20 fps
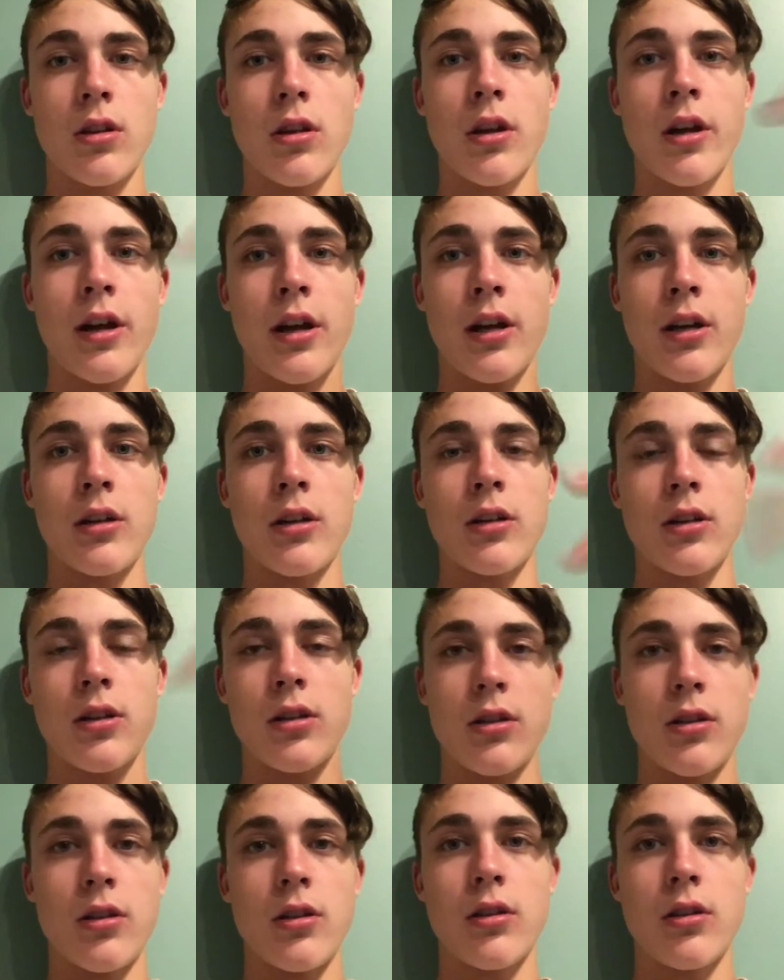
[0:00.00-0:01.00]
and
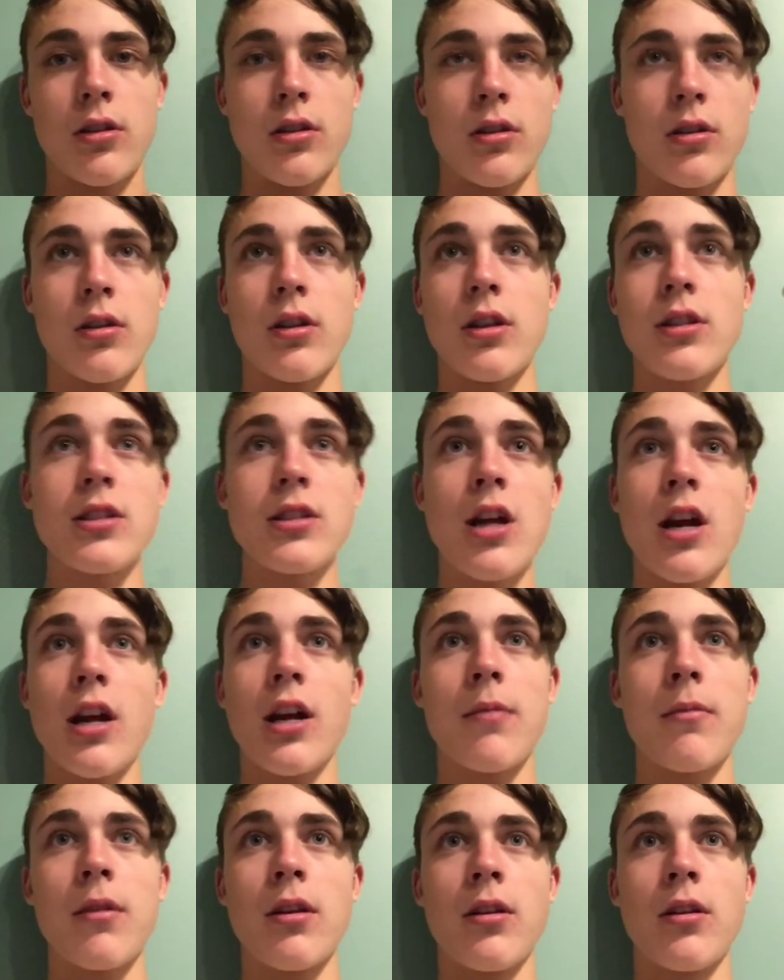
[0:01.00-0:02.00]
it's not
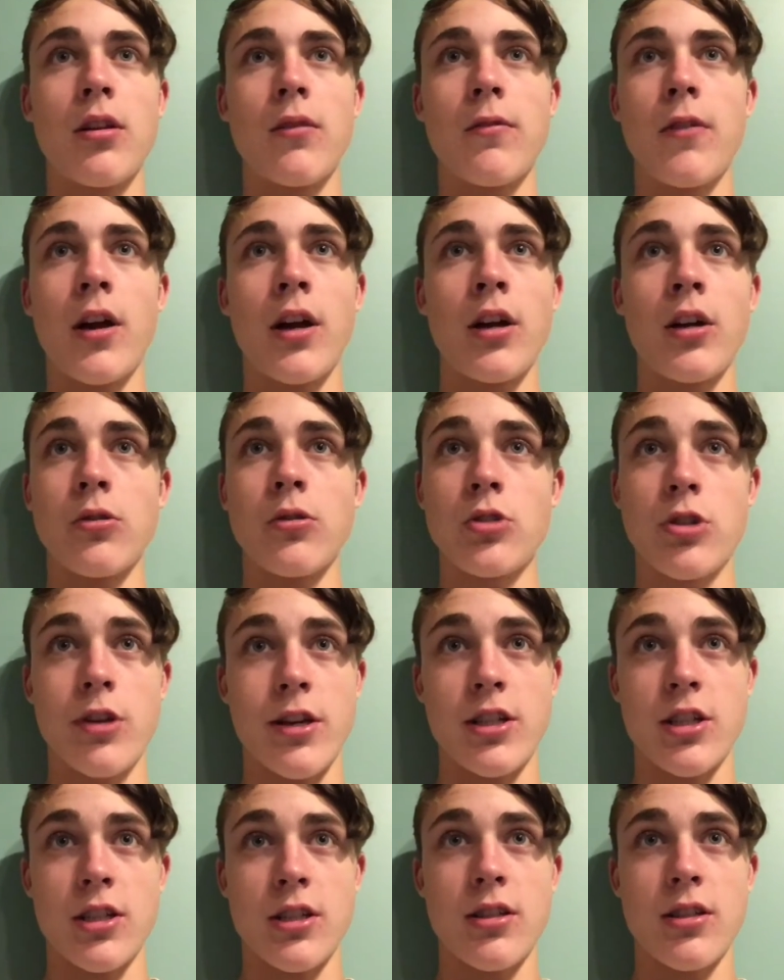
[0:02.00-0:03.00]
going to be very
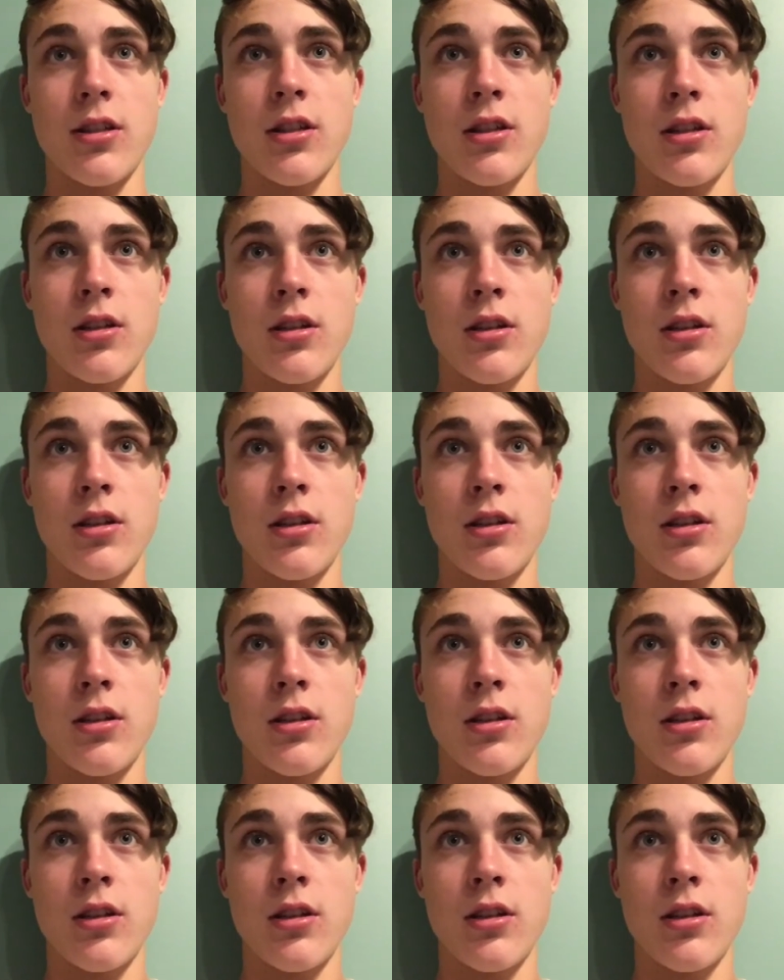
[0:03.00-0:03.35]
nutritious.